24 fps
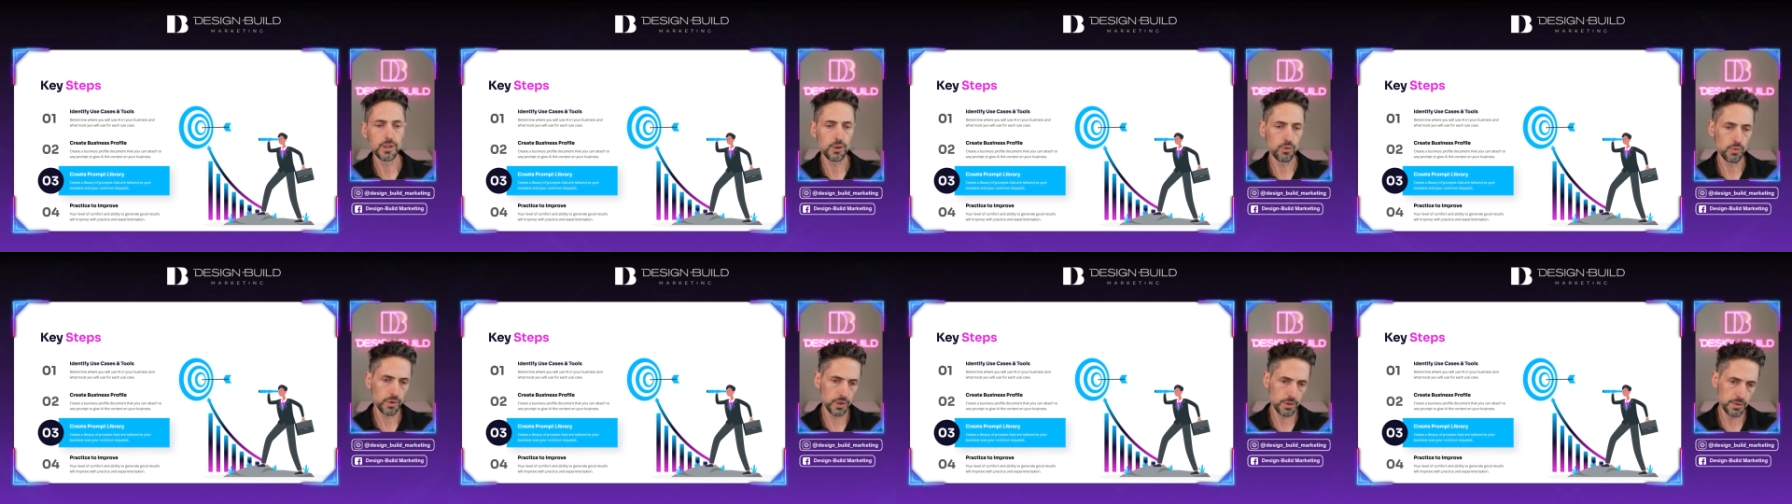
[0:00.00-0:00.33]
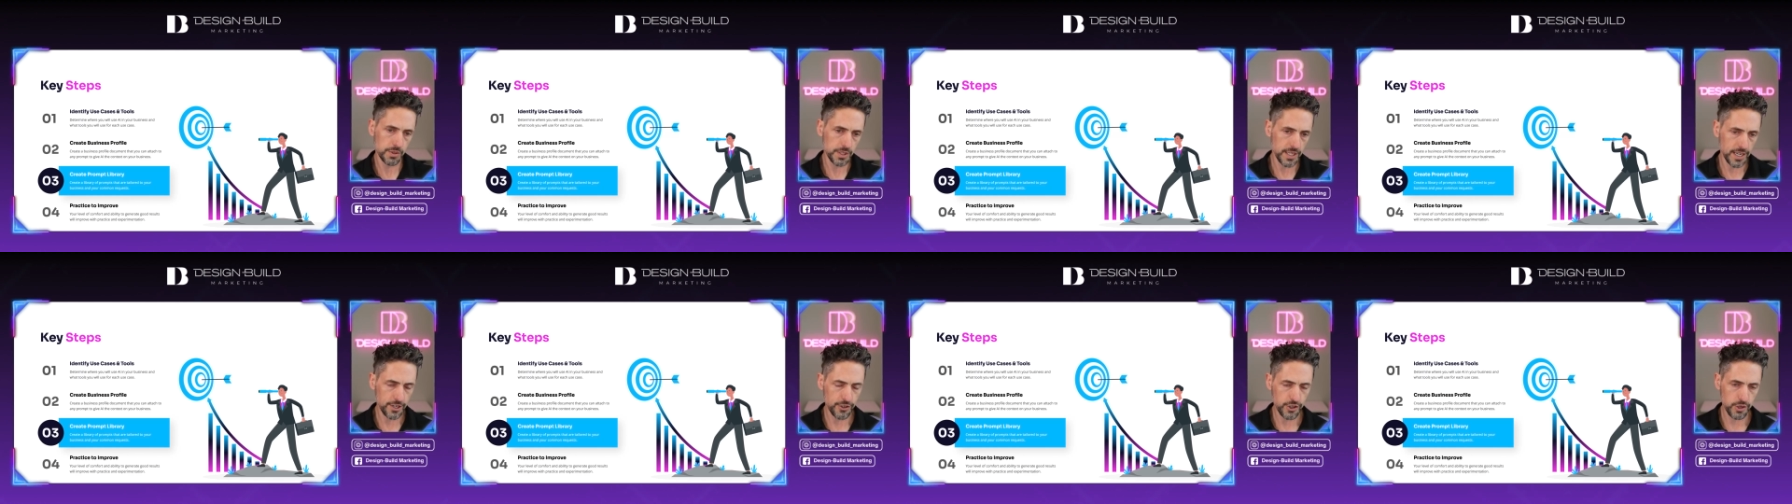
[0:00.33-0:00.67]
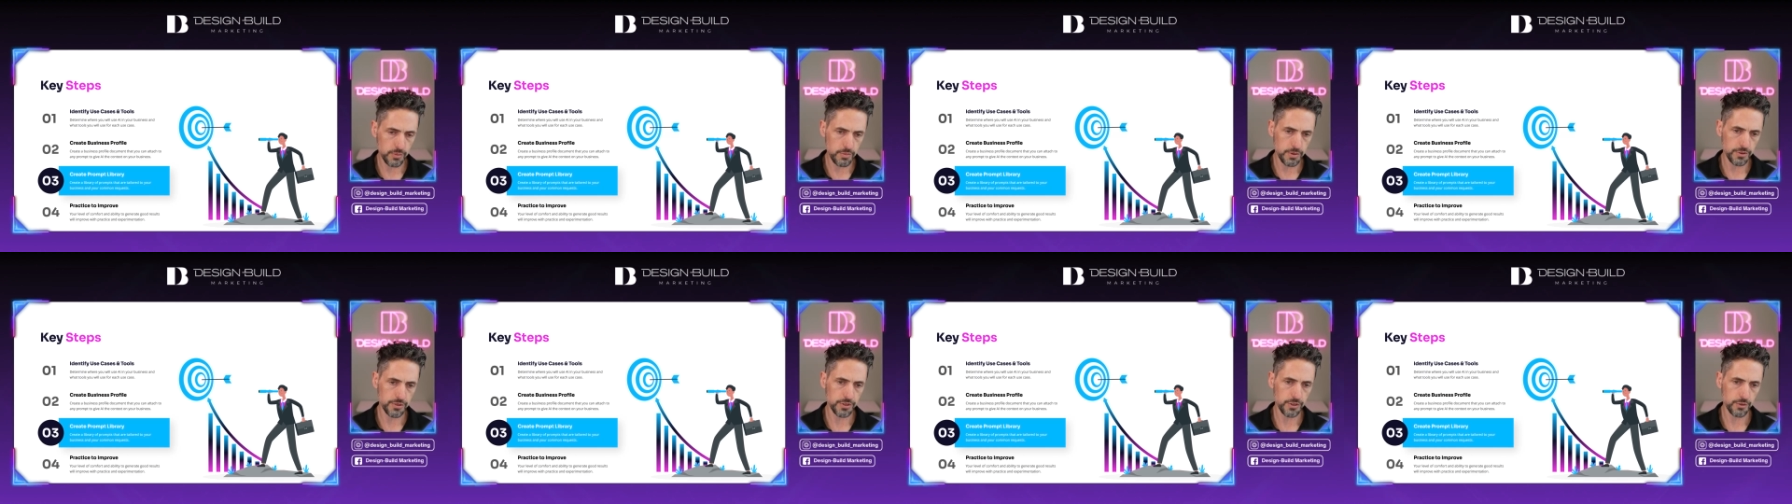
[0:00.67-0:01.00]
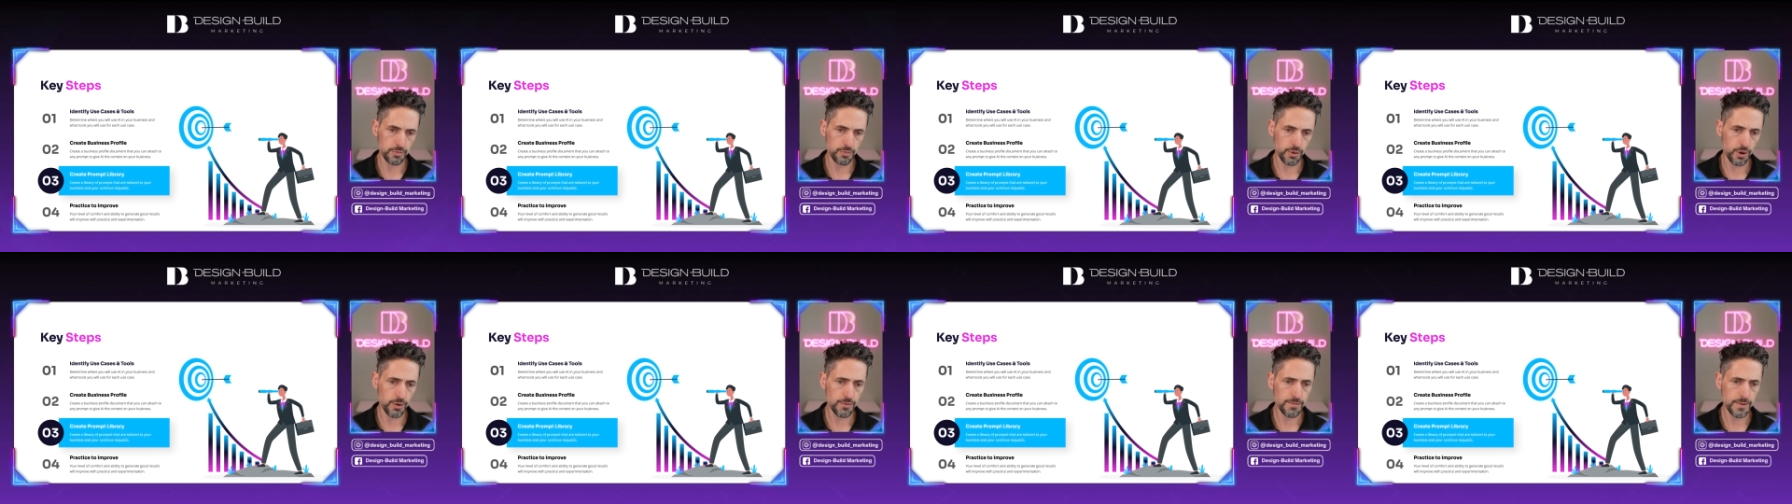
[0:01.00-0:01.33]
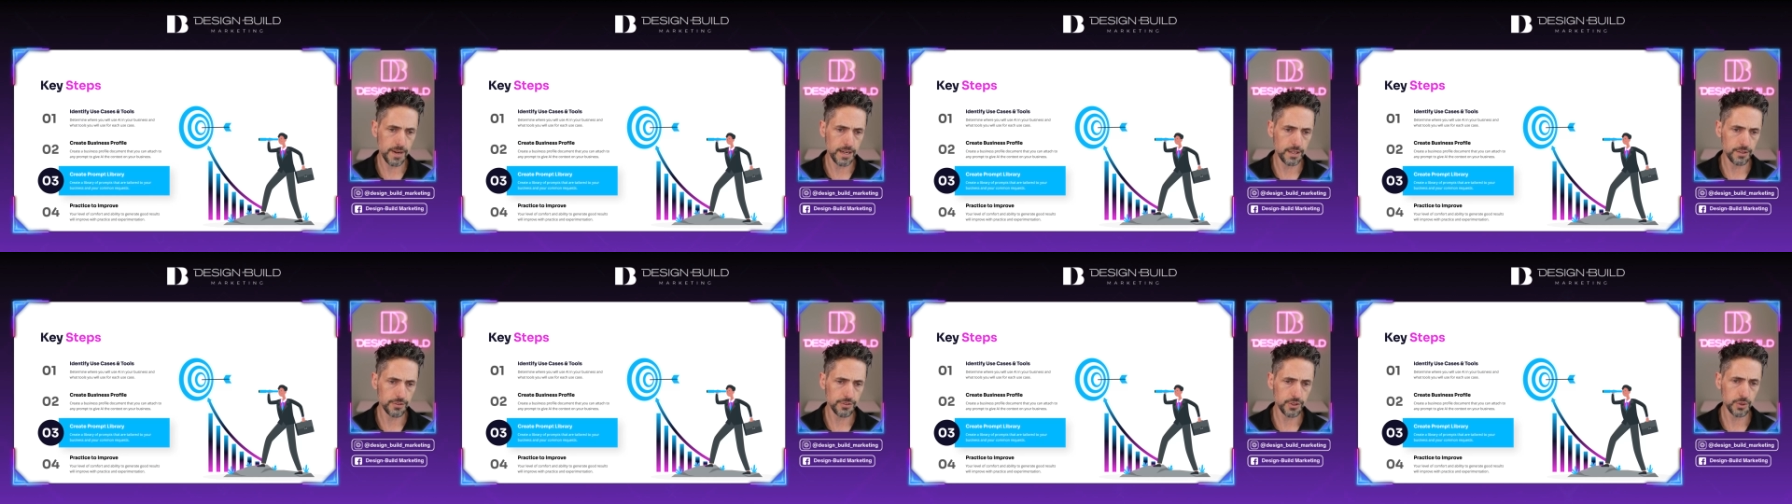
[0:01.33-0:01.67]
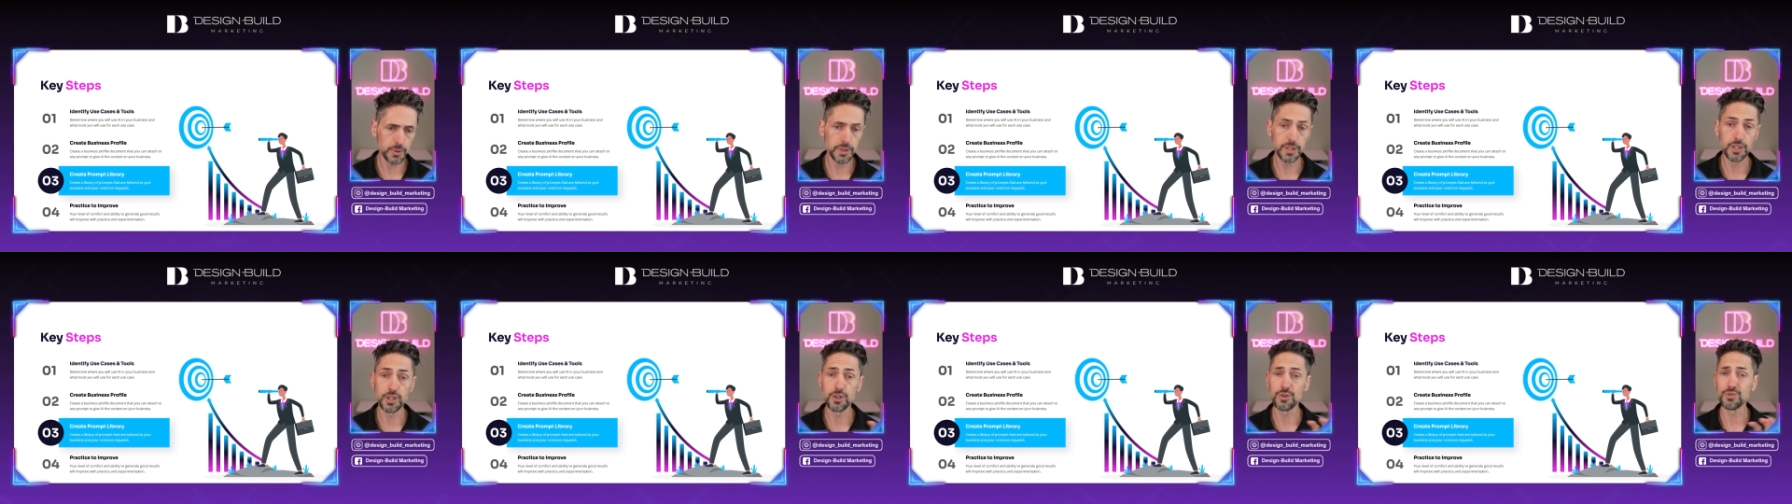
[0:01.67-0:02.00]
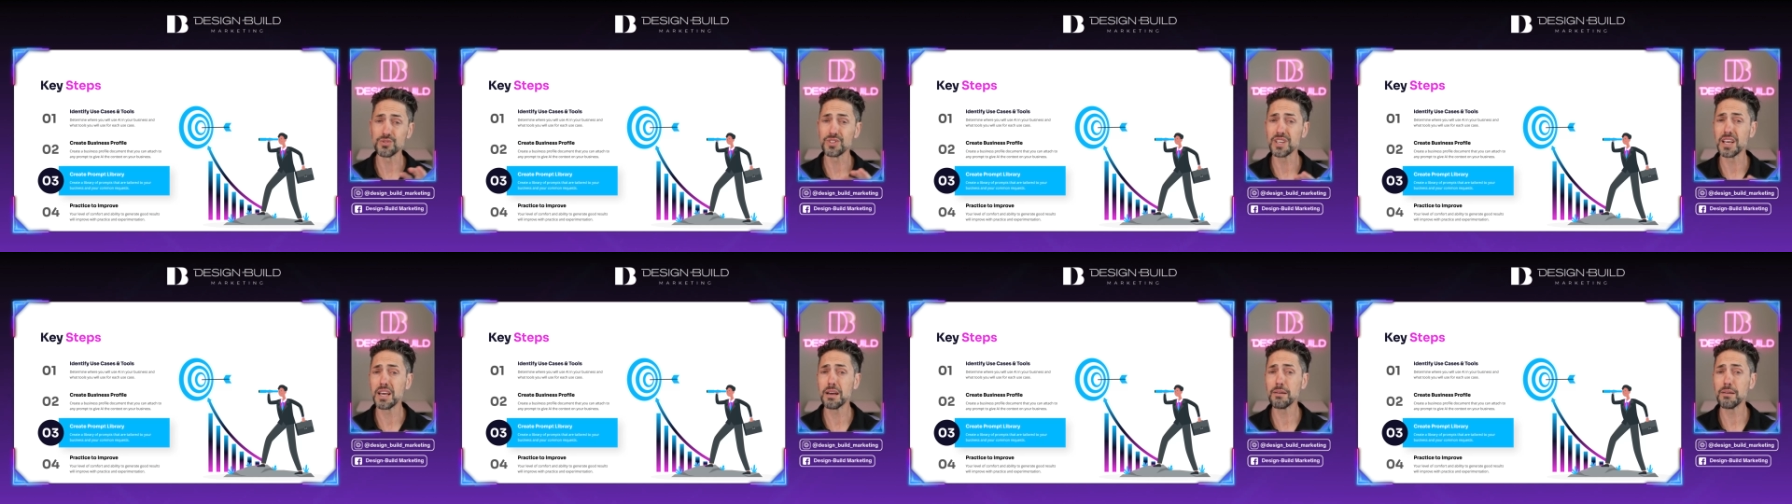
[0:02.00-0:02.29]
you want to attach your business profile so it knows